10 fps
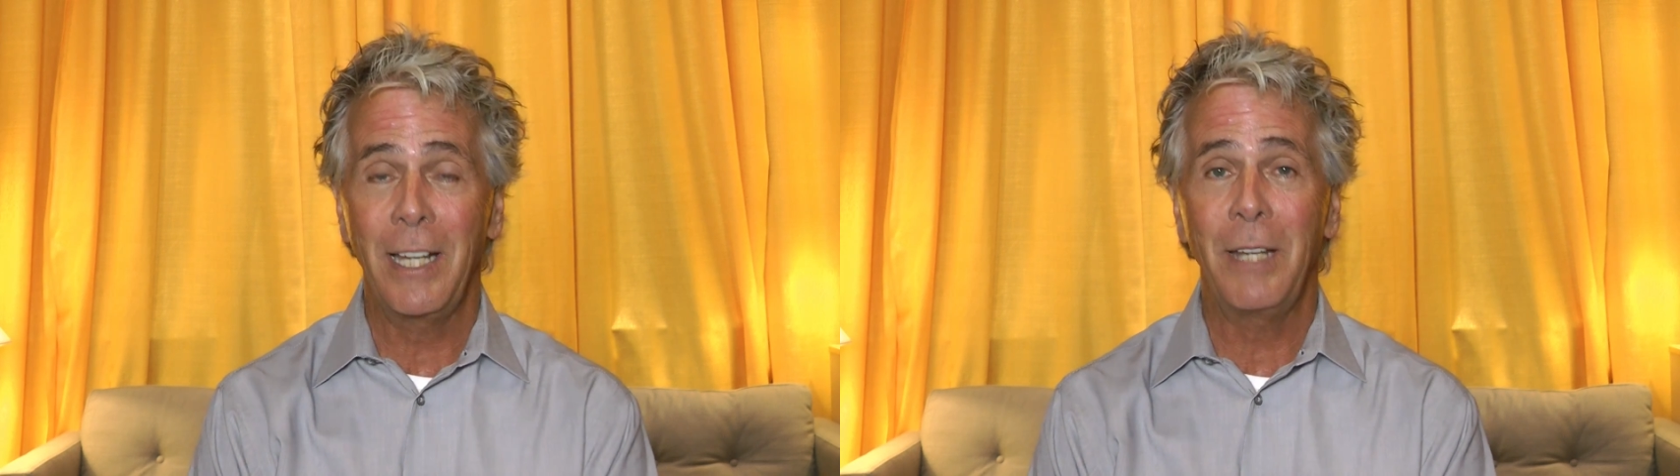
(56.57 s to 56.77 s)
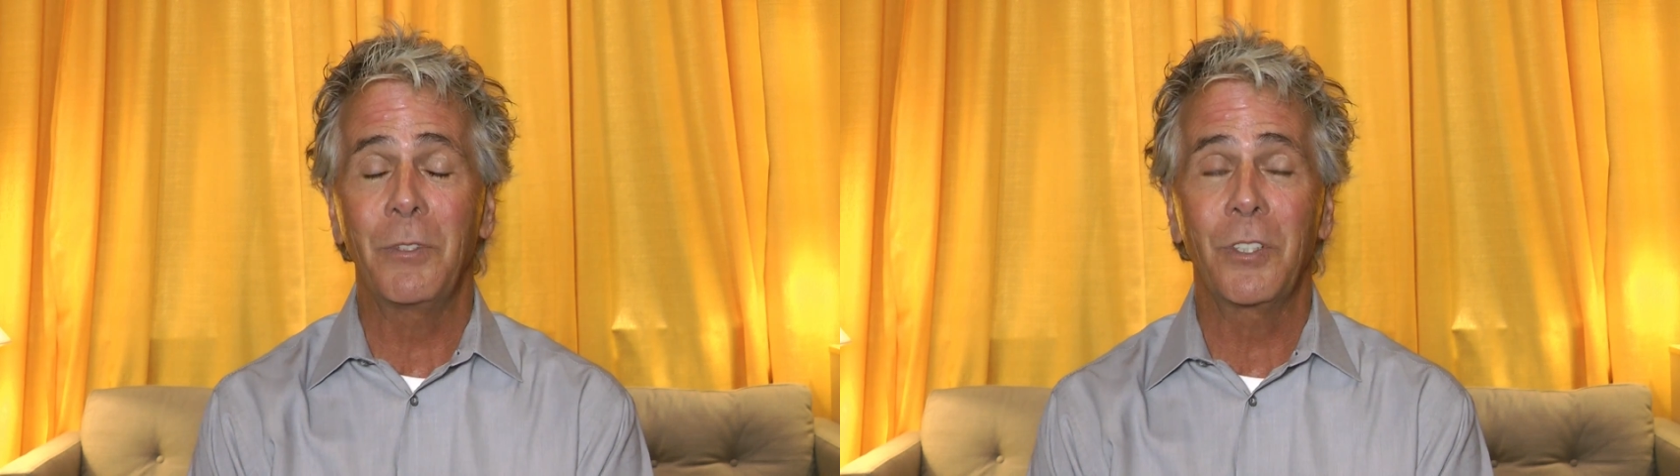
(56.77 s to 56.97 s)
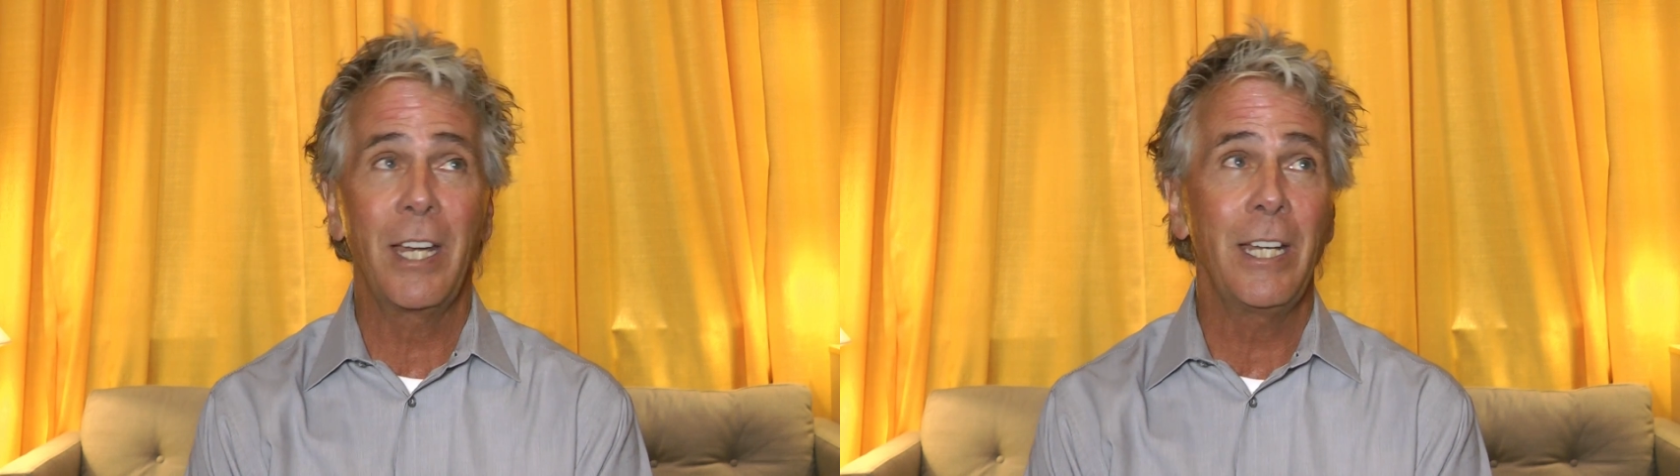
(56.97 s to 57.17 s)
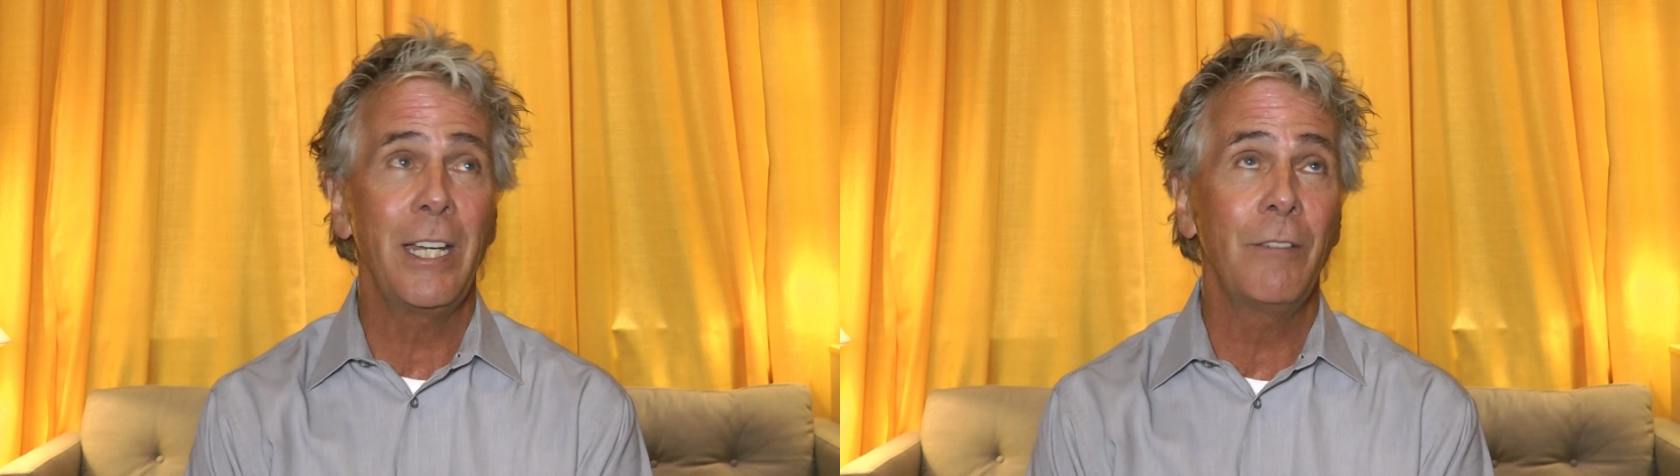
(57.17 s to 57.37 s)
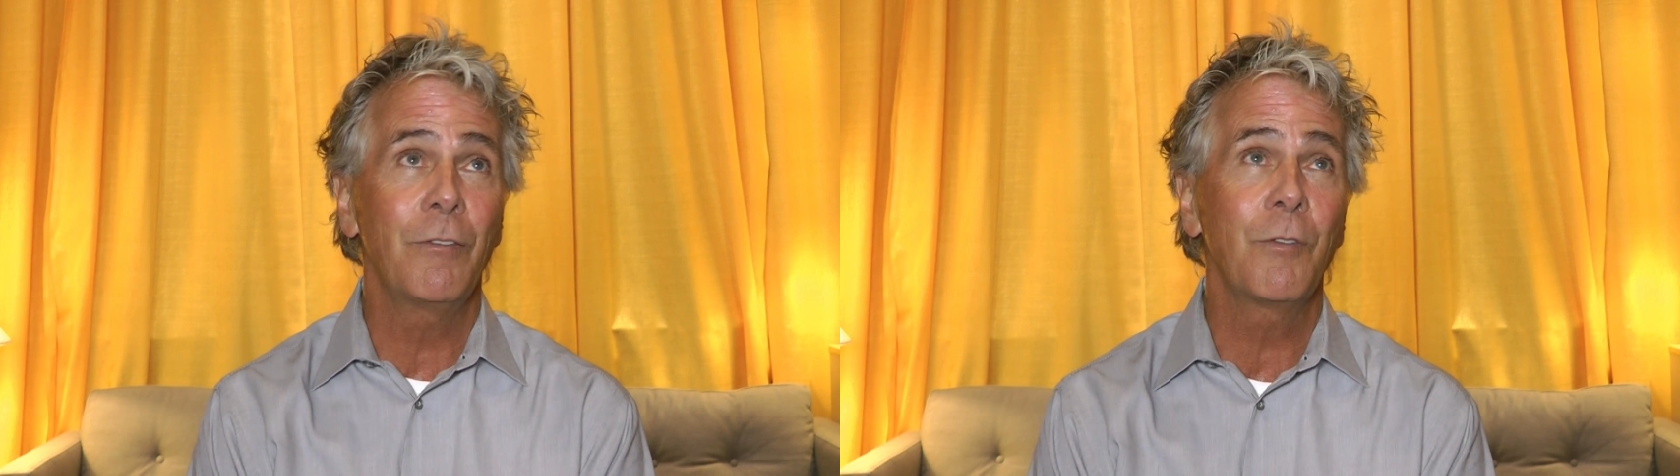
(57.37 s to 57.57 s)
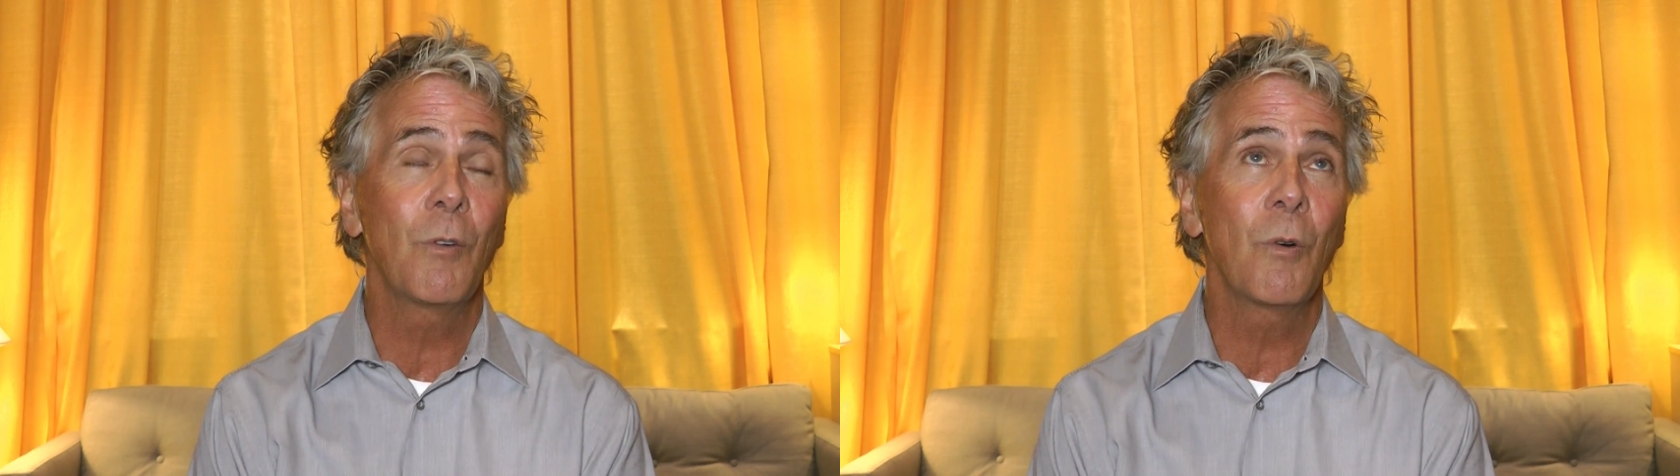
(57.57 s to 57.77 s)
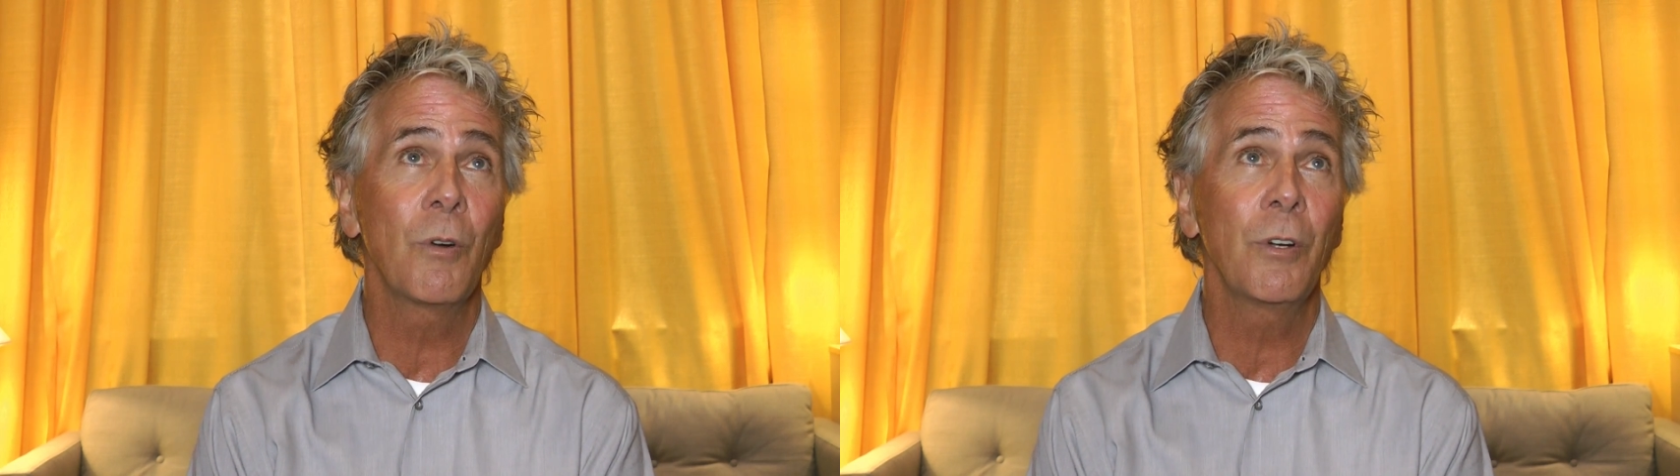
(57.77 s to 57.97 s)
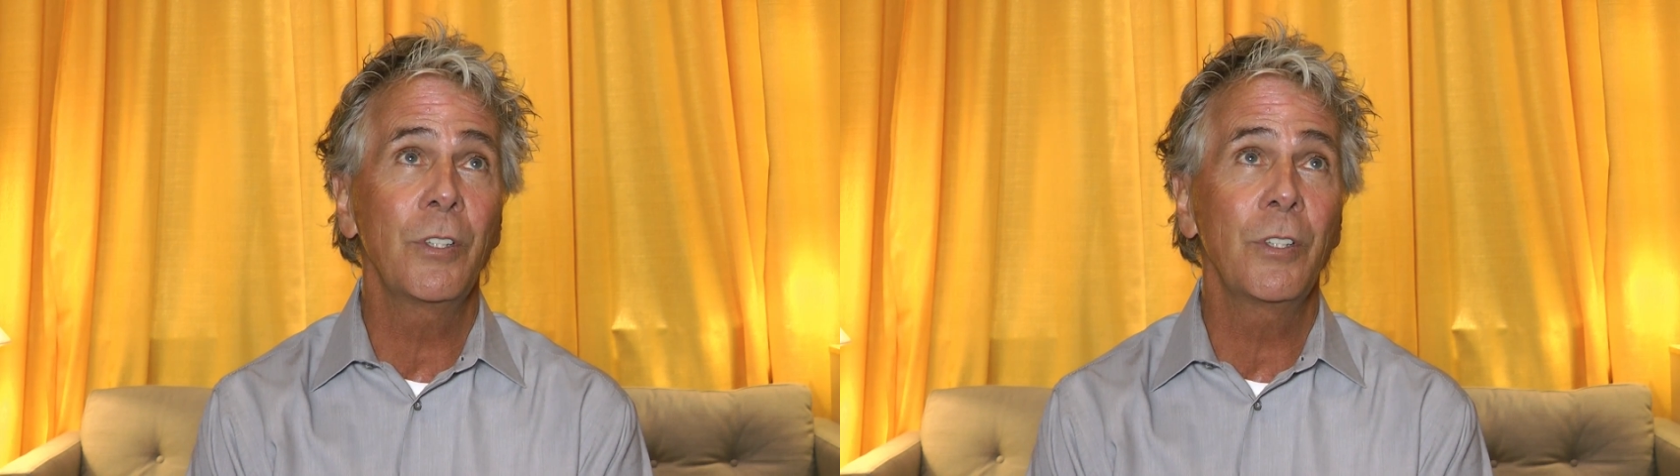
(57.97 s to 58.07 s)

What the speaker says: He was 84